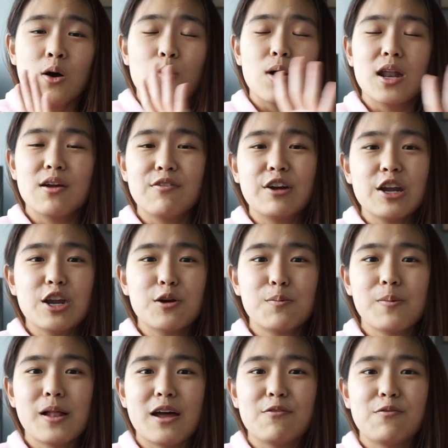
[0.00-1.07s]
whatever your
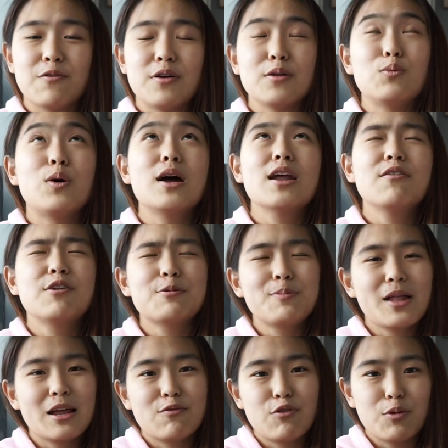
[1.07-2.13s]
platform uh, whatever
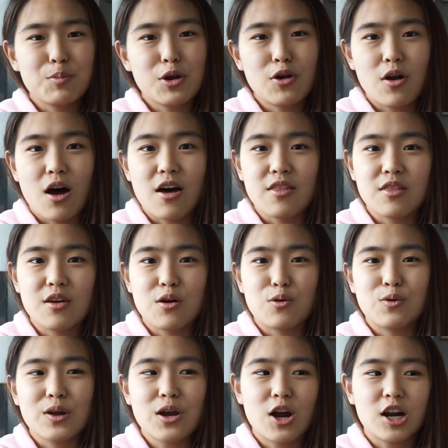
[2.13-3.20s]
platform you're on though
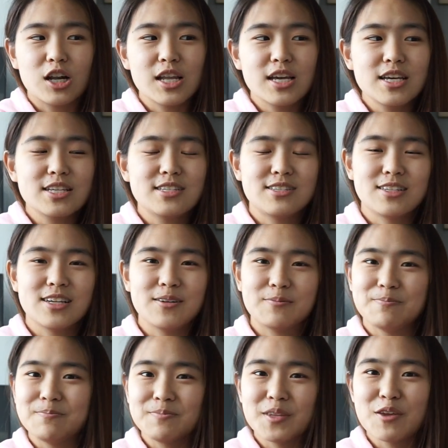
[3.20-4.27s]
regardless
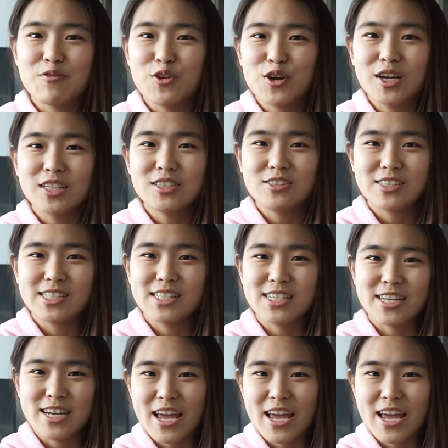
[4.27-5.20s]
if you're interested in